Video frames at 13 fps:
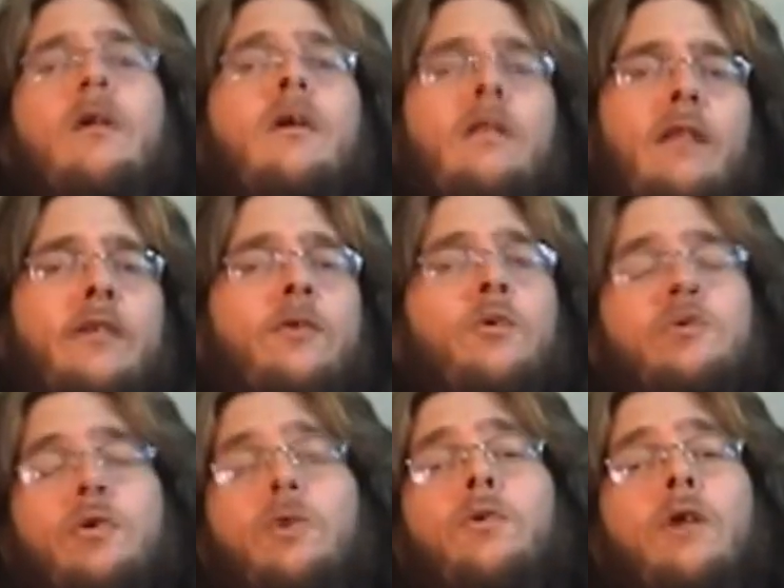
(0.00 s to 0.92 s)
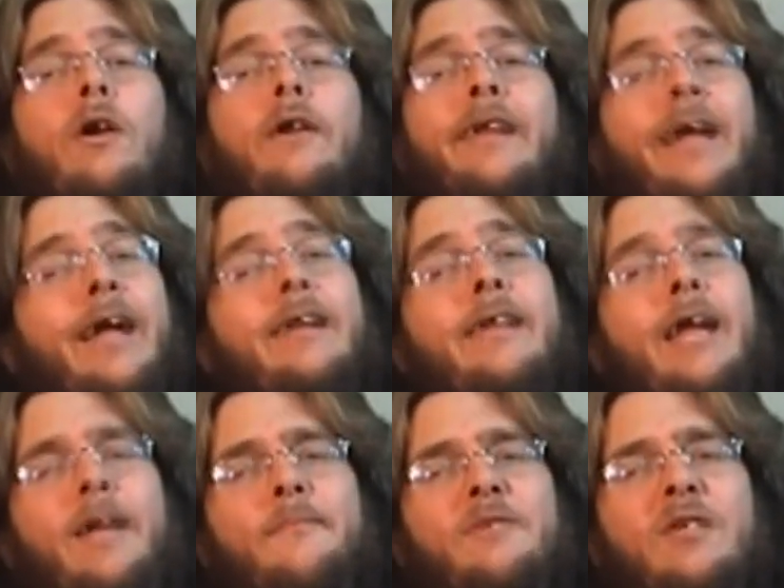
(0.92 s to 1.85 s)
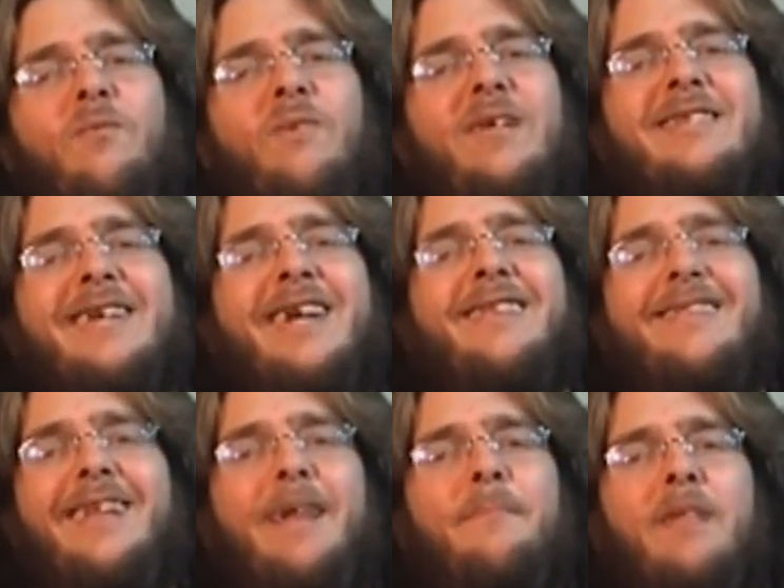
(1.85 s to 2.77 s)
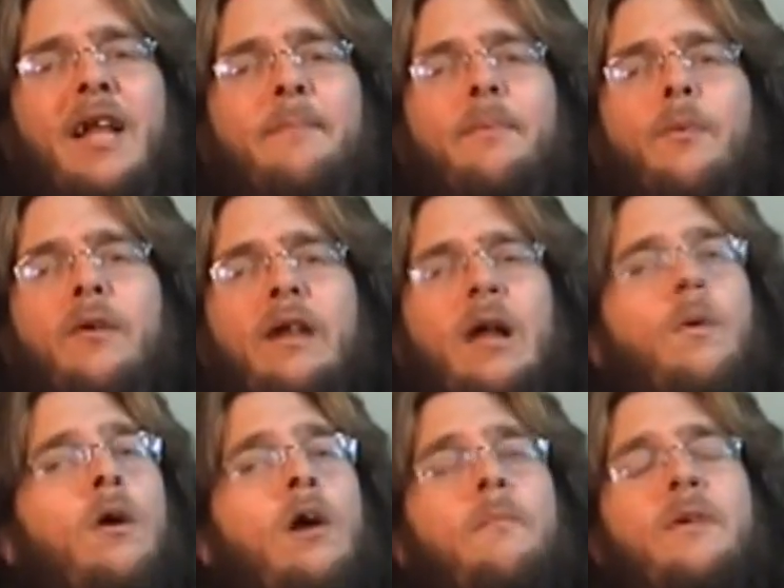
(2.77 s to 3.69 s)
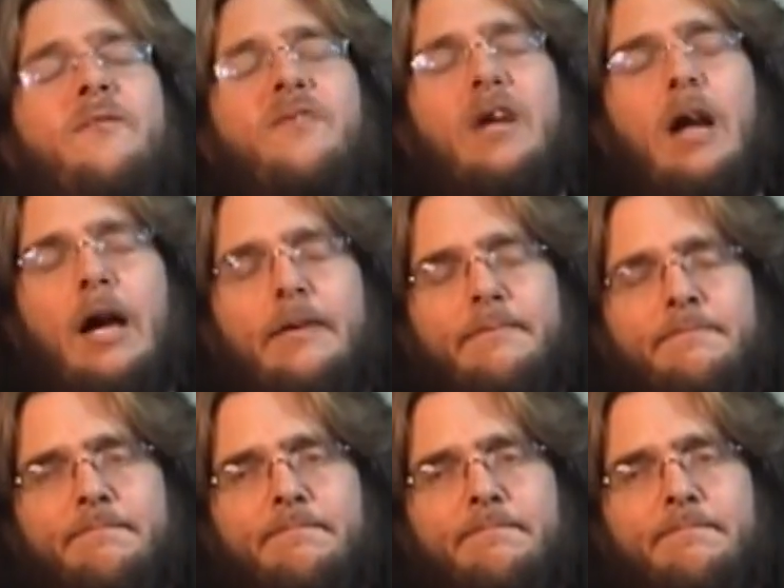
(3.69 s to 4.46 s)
like those old arcade games that once had the limelight but were now all but forgotten.